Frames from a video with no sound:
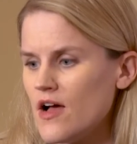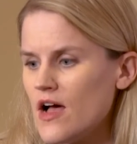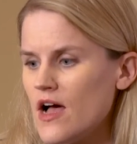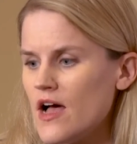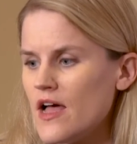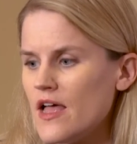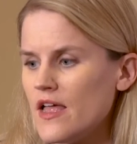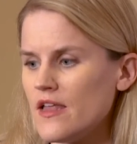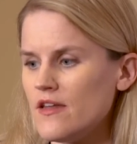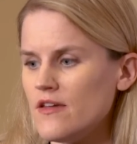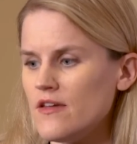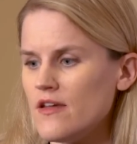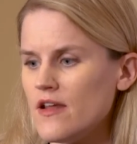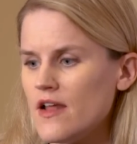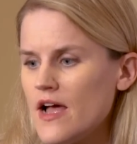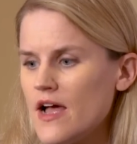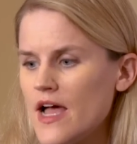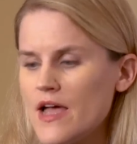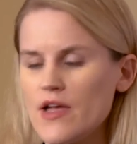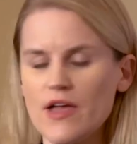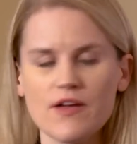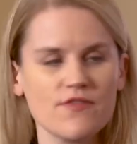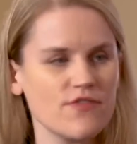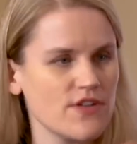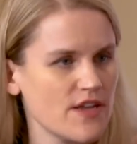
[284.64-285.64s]
I,
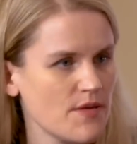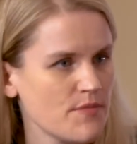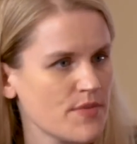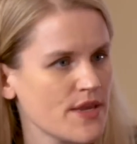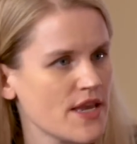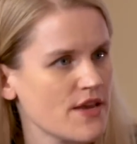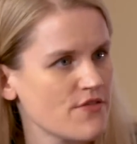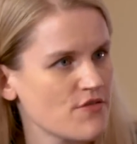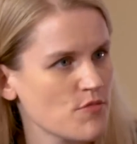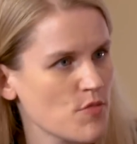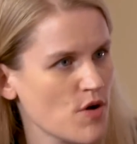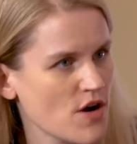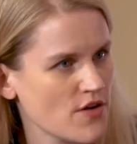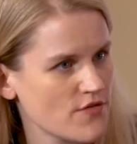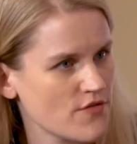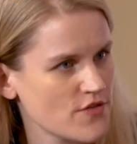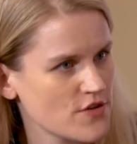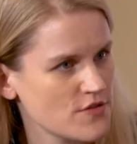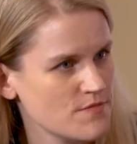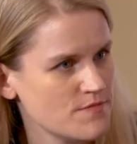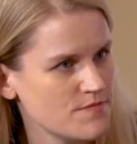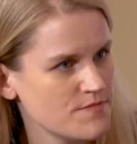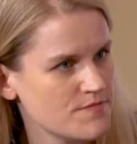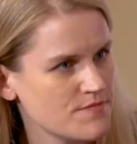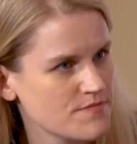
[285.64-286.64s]
I have an MBA from
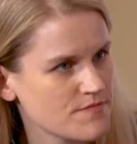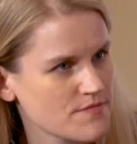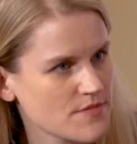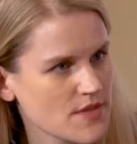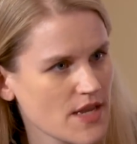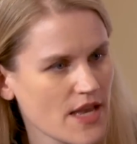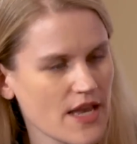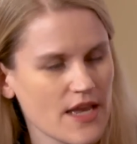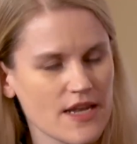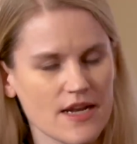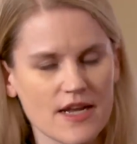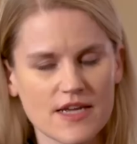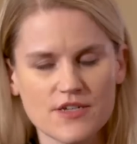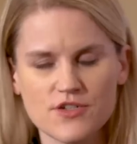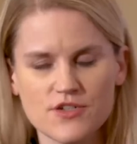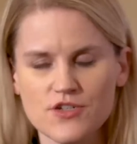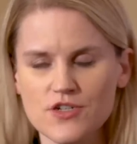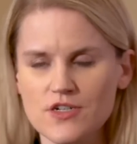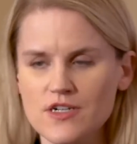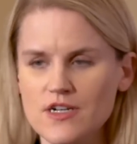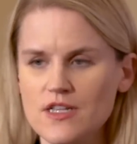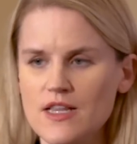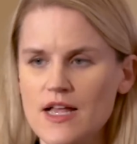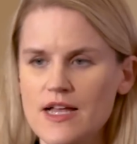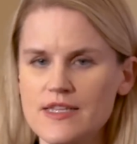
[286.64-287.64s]
Harvard, and I took
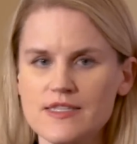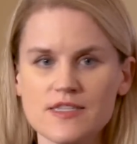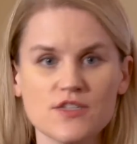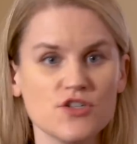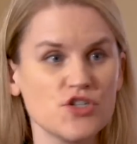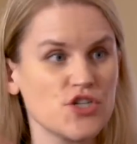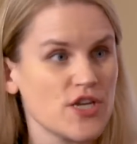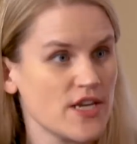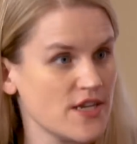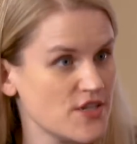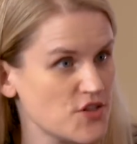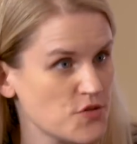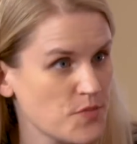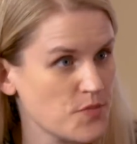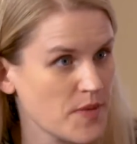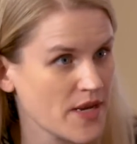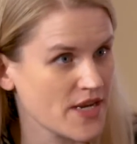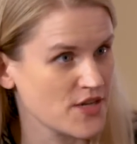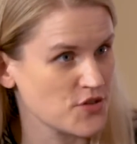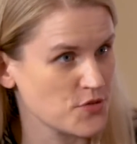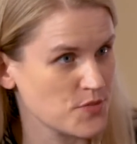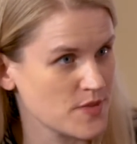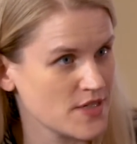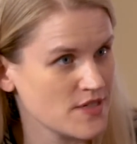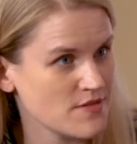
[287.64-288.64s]
a class on change
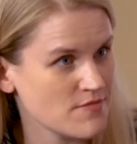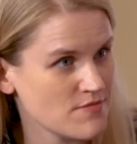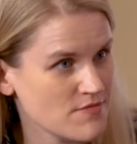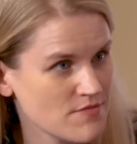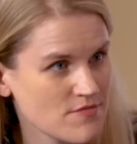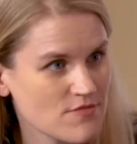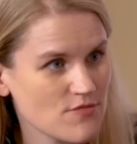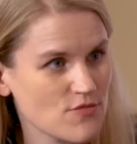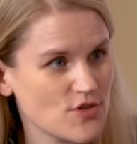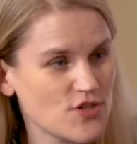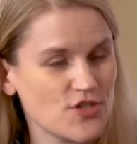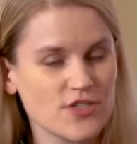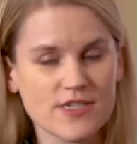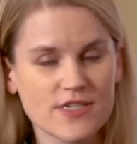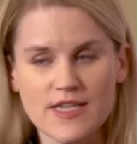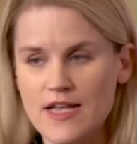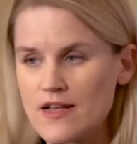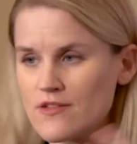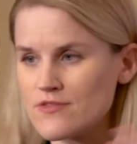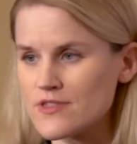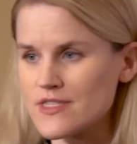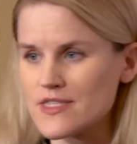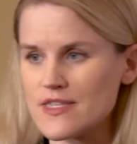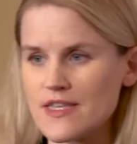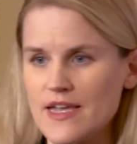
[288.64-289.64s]
management, which
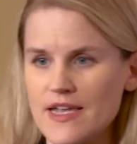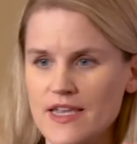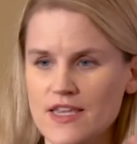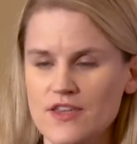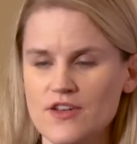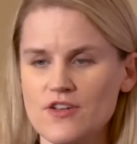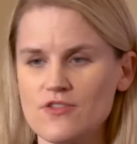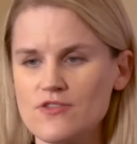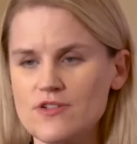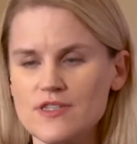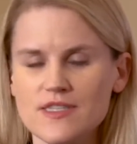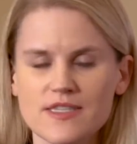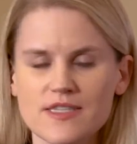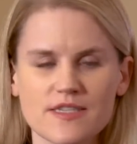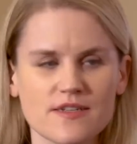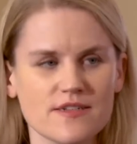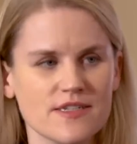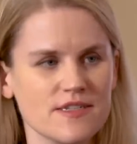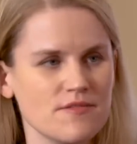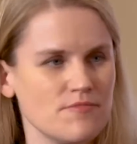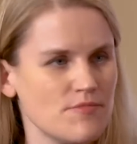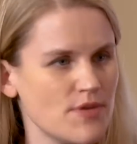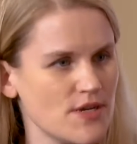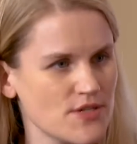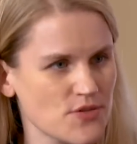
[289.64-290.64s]
sounds like you know
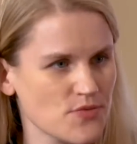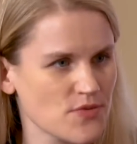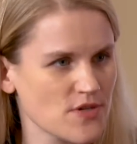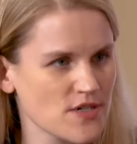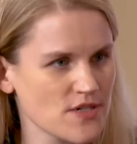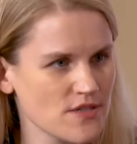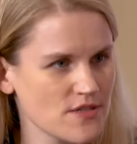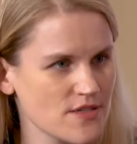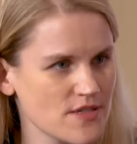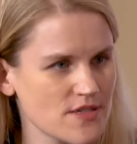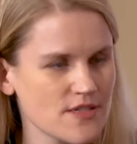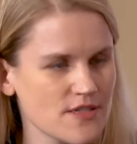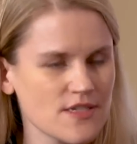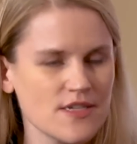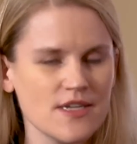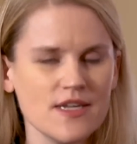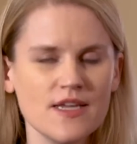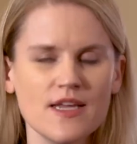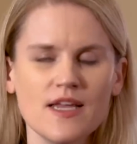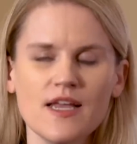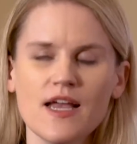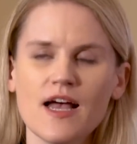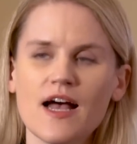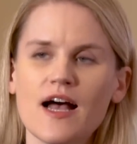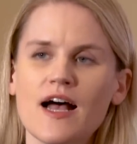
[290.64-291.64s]
consultant buzzwords,
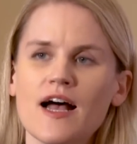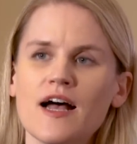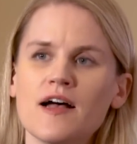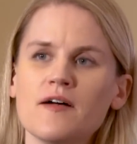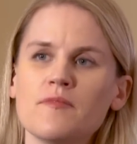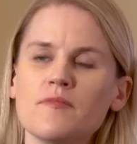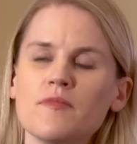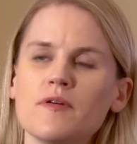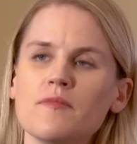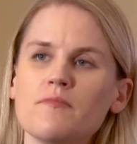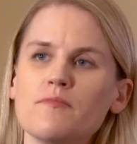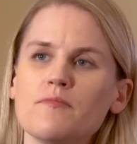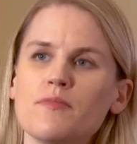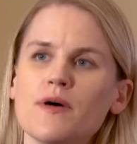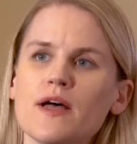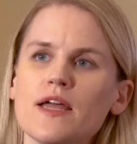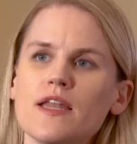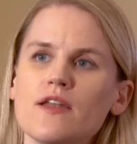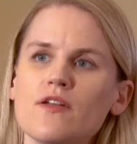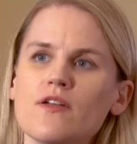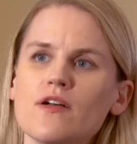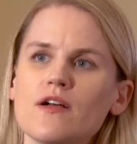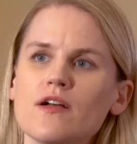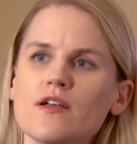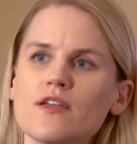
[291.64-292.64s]
um, but
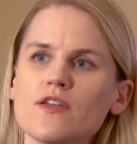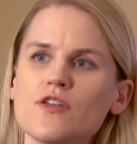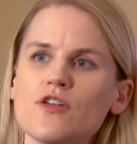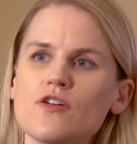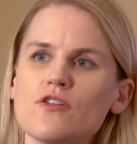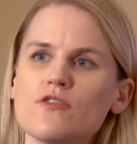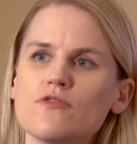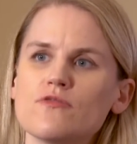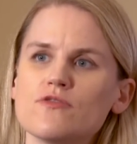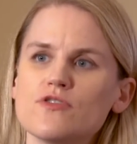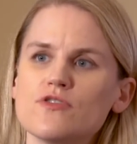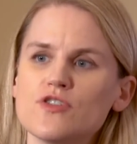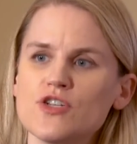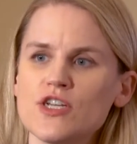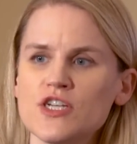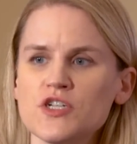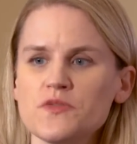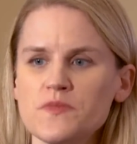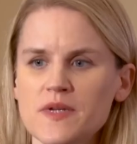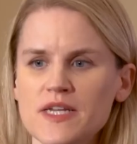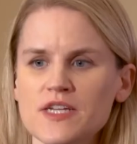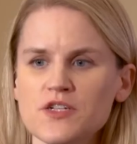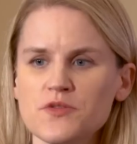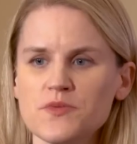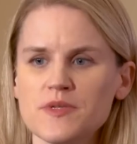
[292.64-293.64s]
you know change
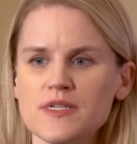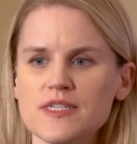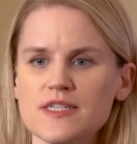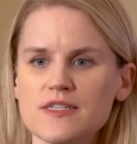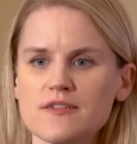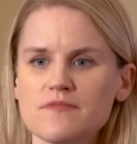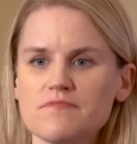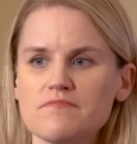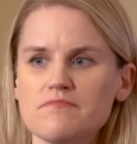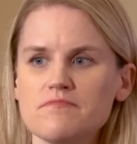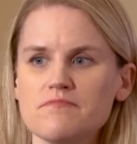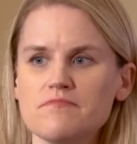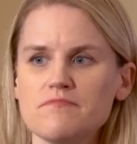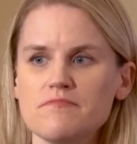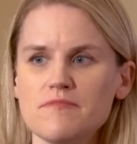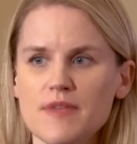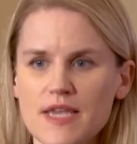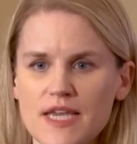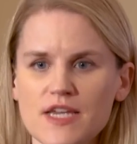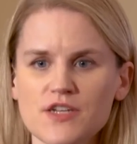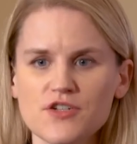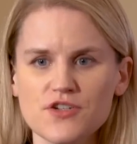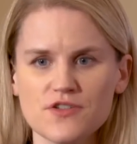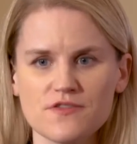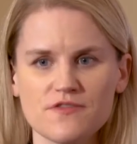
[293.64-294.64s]
management is a
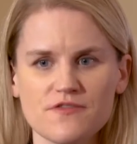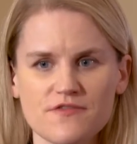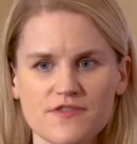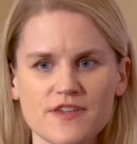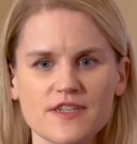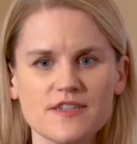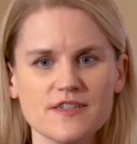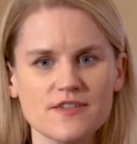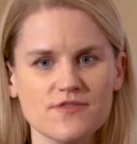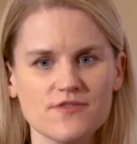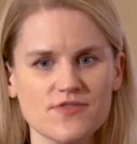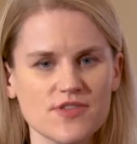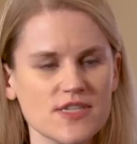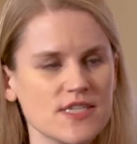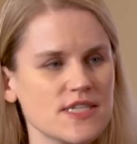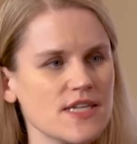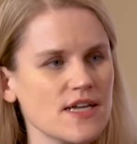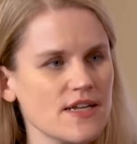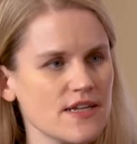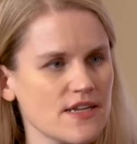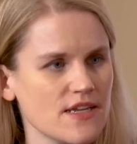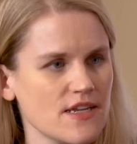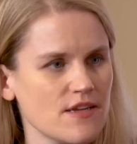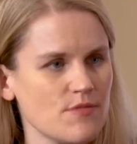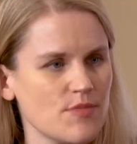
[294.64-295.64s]
major field of
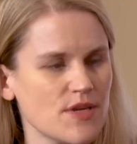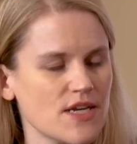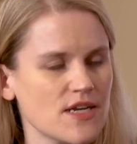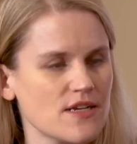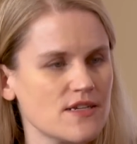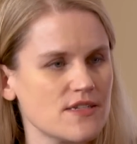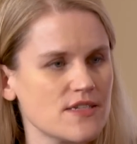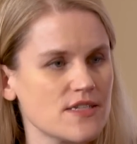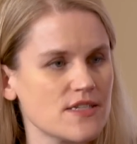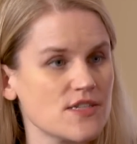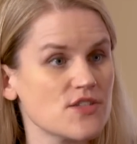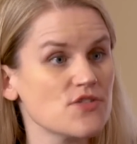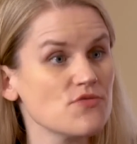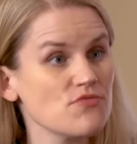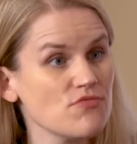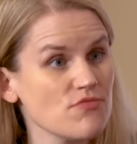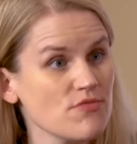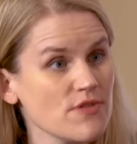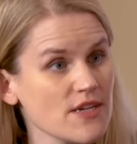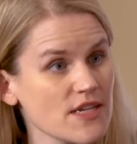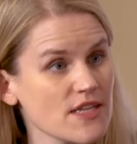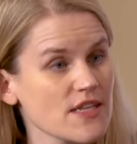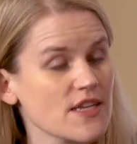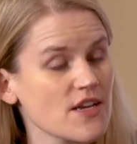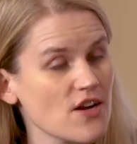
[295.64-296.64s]
study because it's
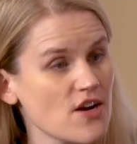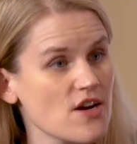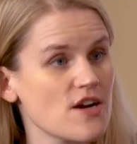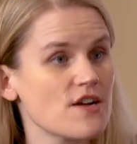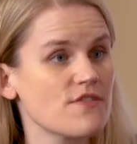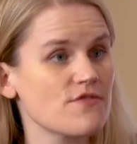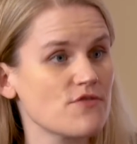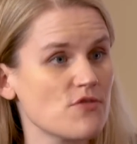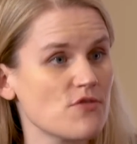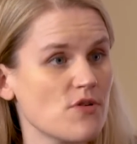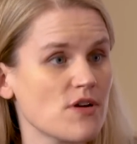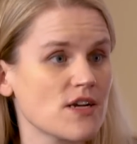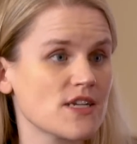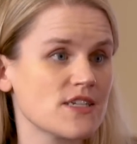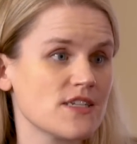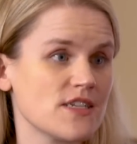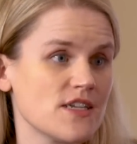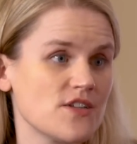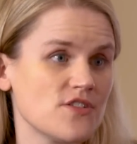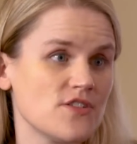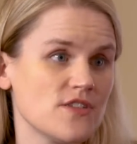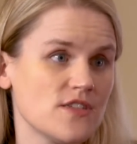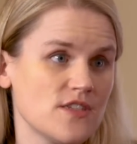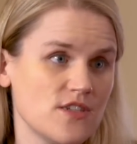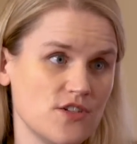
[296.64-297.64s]
really hard for
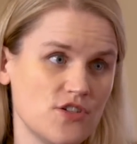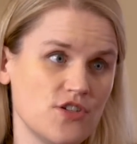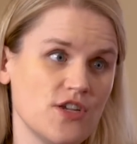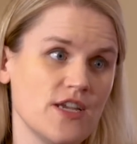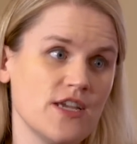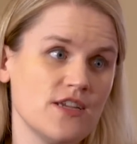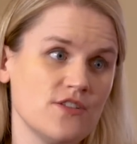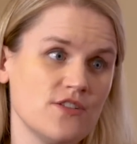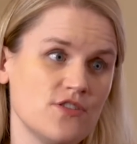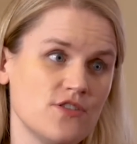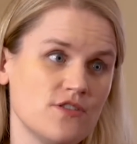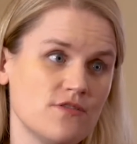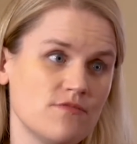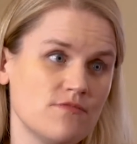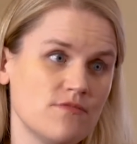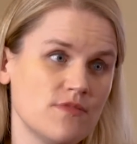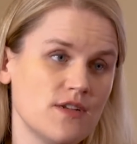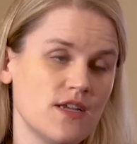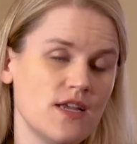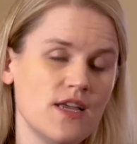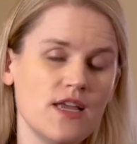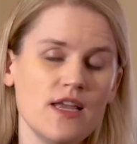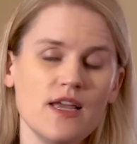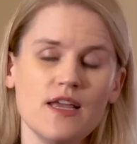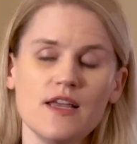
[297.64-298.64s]
organizations to change.
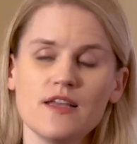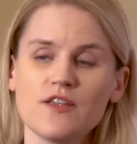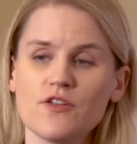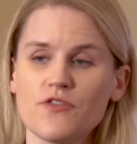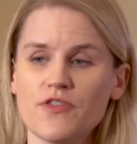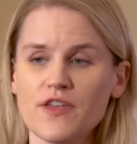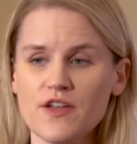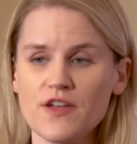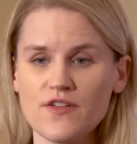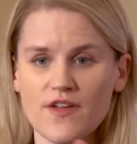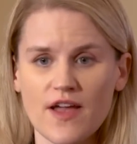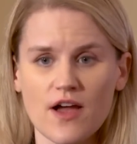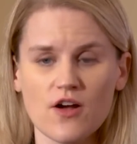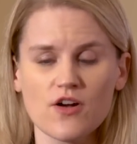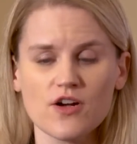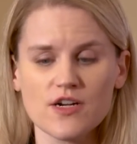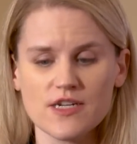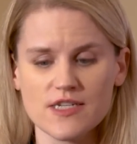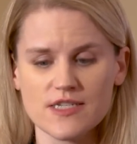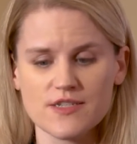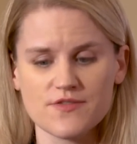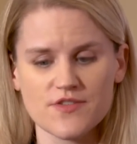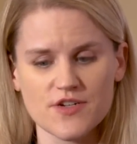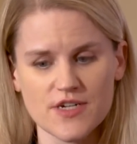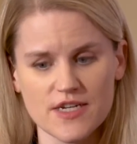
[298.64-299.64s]
Now think of how hard it
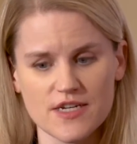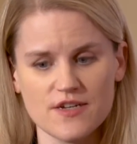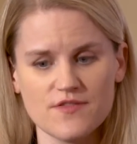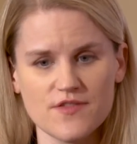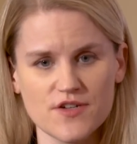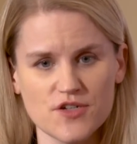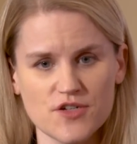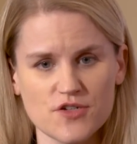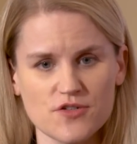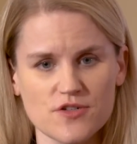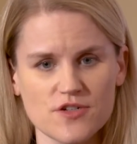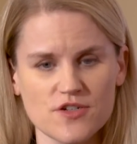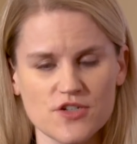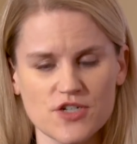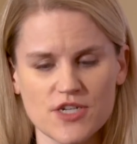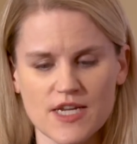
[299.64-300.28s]
is for an individual to